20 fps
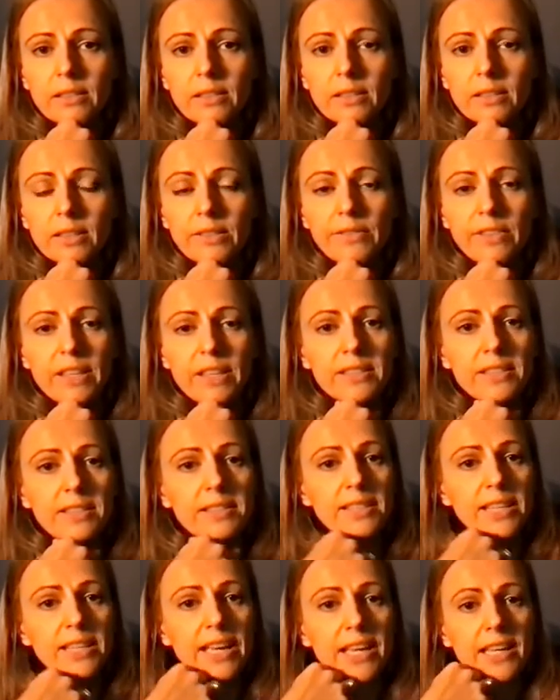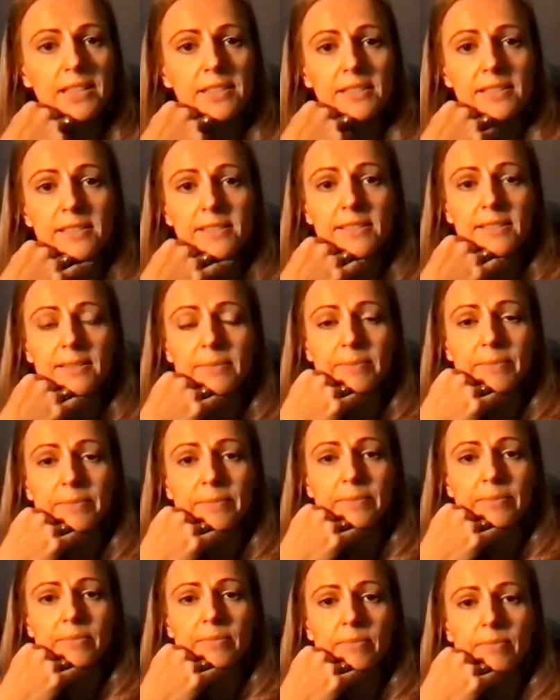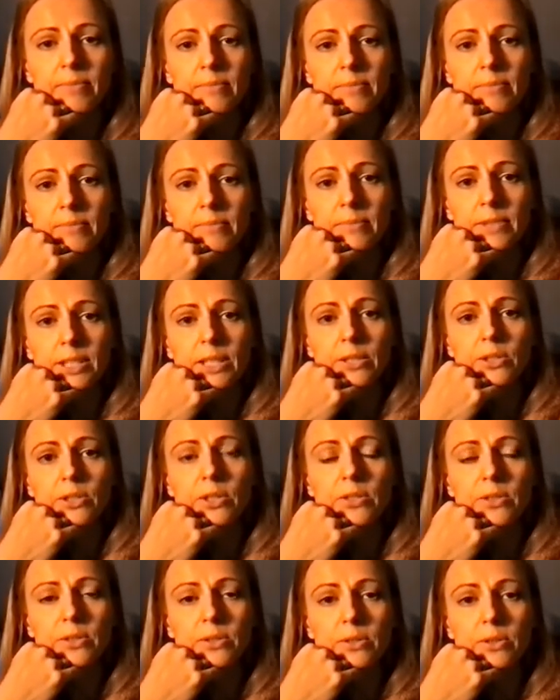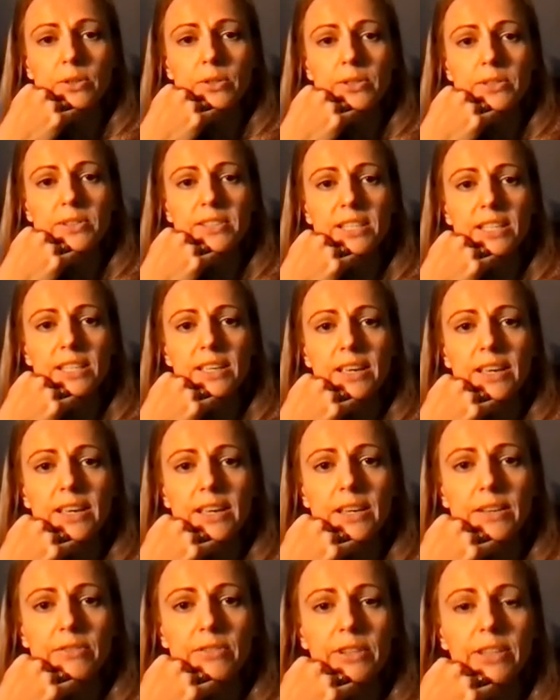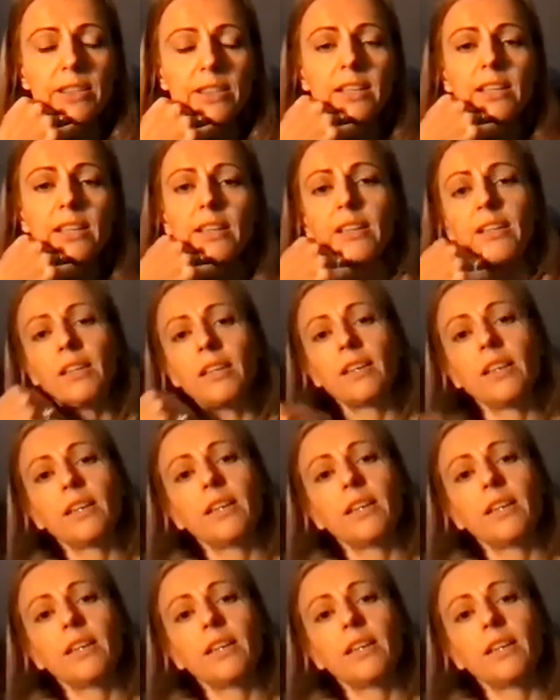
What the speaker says: If there's a taste, just noticing everything